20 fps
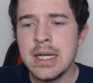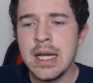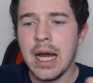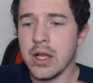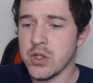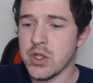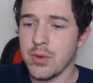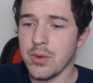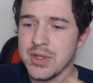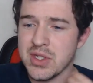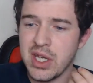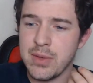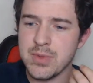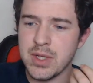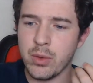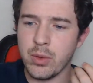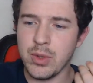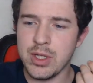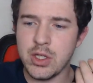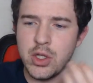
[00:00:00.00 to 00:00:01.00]
And so it seems
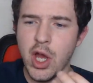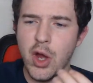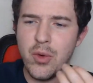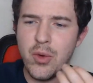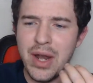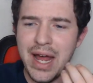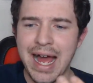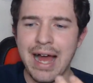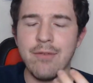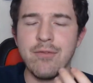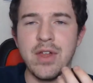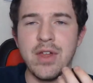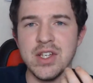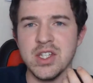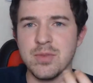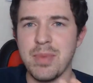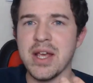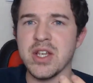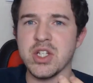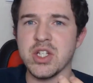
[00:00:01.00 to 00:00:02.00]
like we don't have that
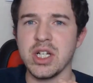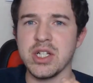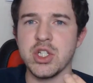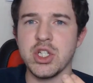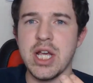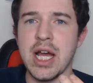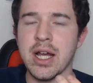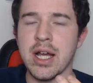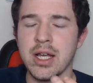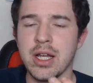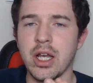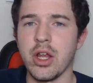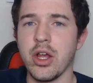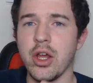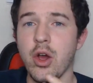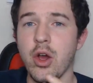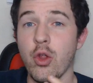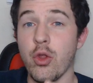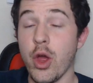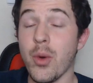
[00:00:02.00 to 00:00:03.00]
specialist jackler.
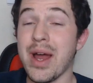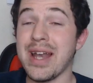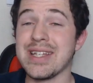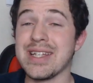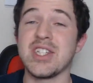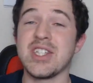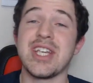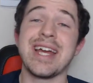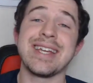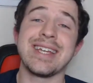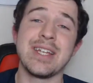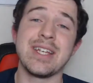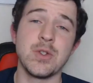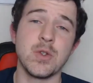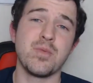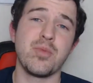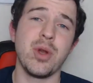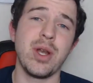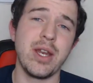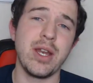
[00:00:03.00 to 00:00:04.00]
Although Ellis Jenkins was
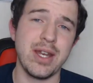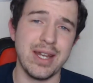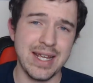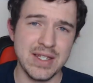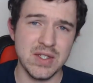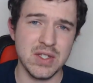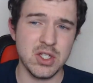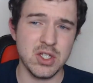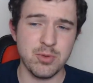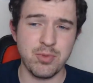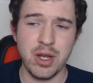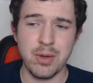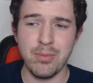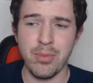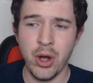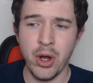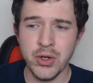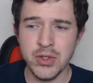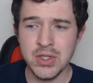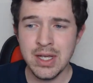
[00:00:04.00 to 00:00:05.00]
brilliant against the
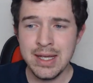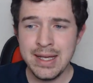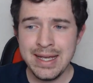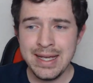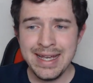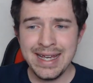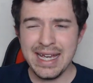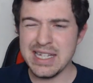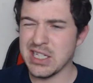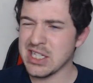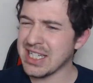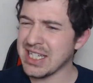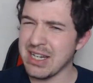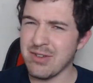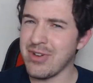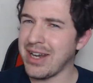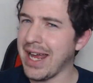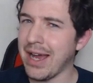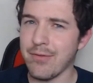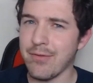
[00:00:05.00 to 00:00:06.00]
Springboks, he just didn't
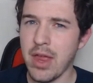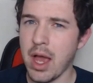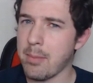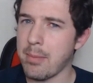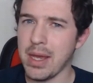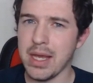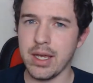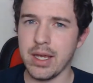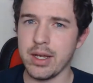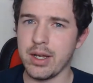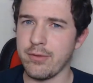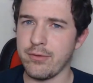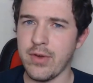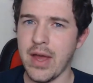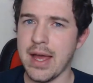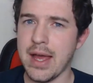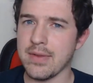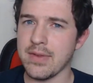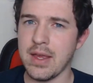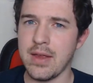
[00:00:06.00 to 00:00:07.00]
really have that big an
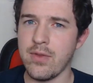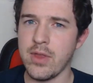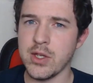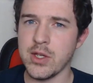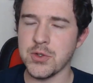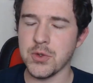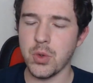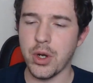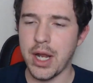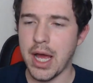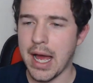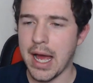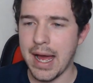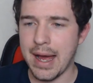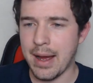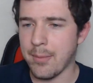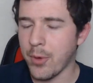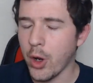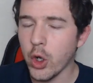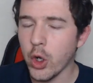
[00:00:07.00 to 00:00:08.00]
effect in this one. I'm